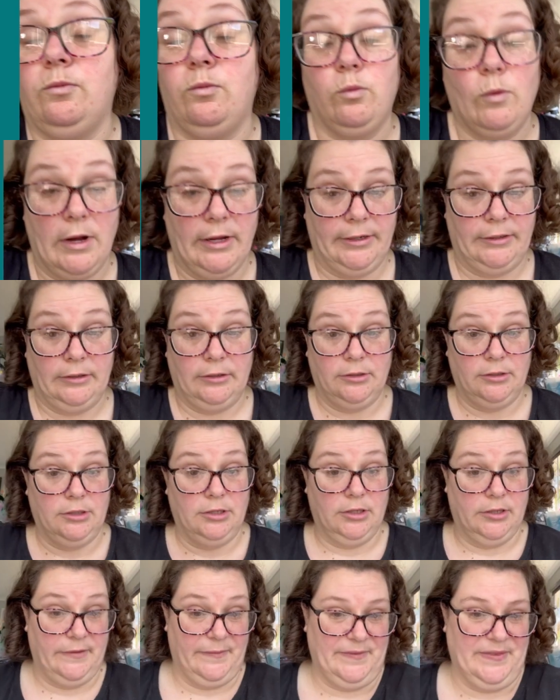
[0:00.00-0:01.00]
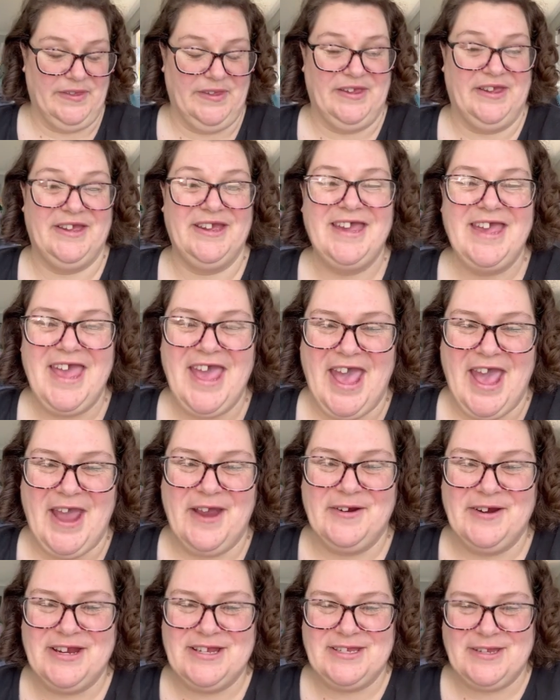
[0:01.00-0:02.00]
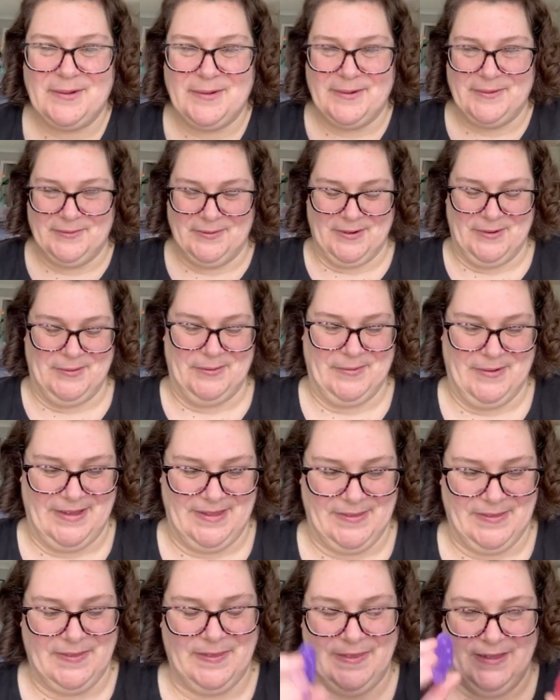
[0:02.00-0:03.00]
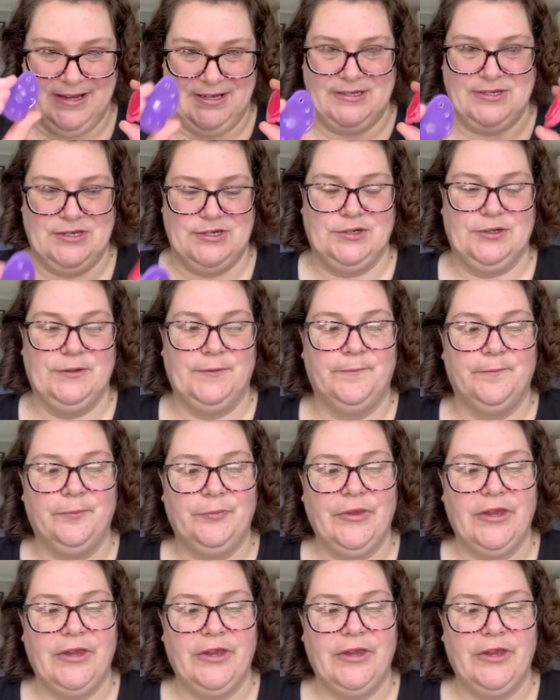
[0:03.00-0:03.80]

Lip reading: one of the areas I went wrong with these two.